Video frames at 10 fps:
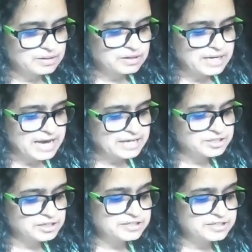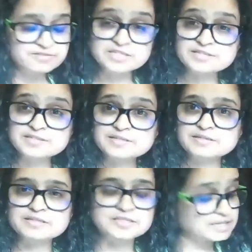Angela Davis,
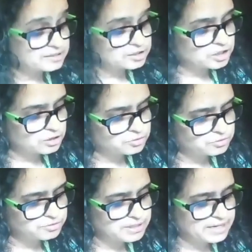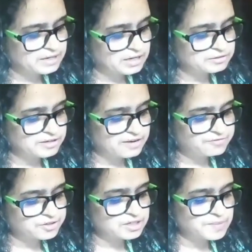Assata Shakur, and other
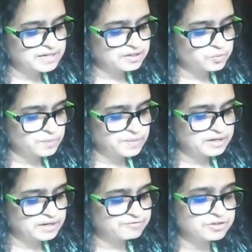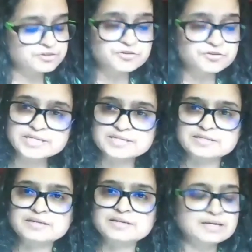African American women have
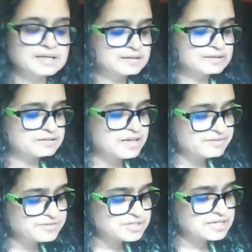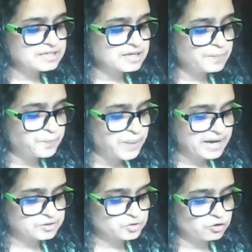addressed the devastating
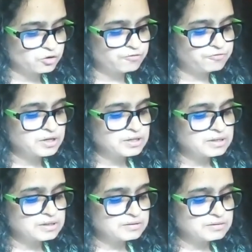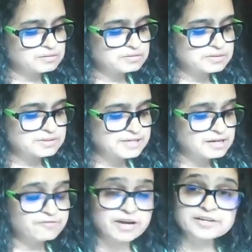impact of
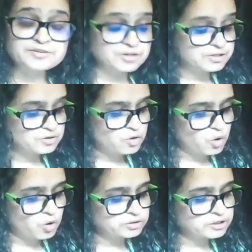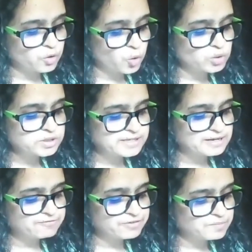self-hatred on their own
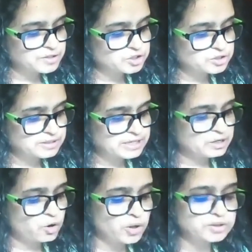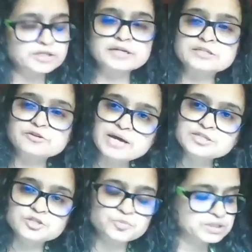self-image and on their
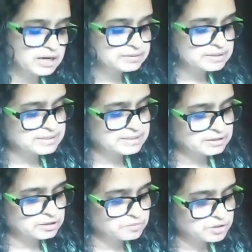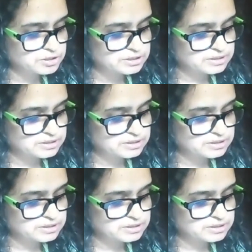interaction with others in the community.